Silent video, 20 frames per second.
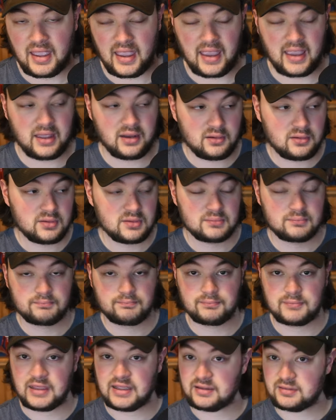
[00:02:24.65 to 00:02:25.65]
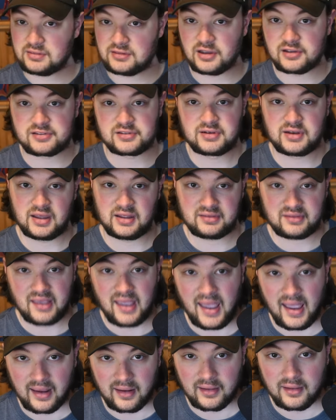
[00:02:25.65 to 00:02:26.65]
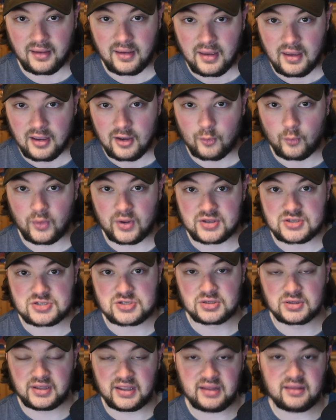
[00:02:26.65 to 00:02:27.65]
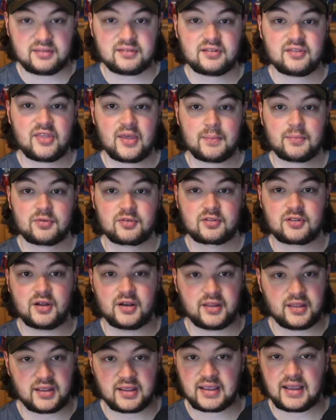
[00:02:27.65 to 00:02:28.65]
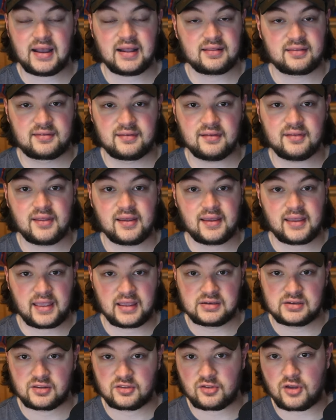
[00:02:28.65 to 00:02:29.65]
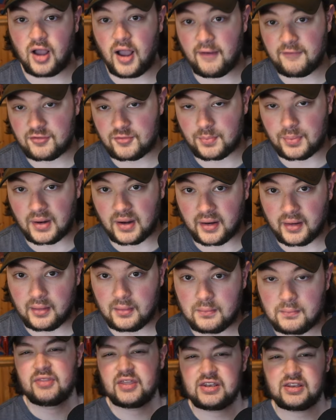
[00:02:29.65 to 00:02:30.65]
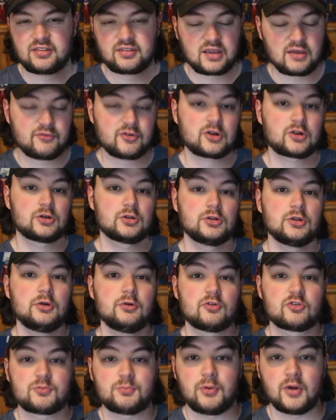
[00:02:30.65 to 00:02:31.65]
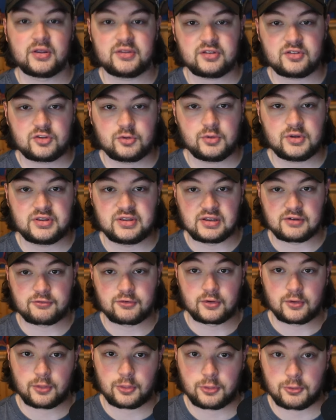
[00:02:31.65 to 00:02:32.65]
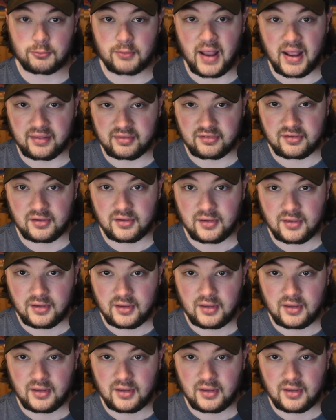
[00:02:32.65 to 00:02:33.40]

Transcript: And it doesn't attack, which leads to them studying Godzilla and its offspring. They discover clues pointing to a different threat.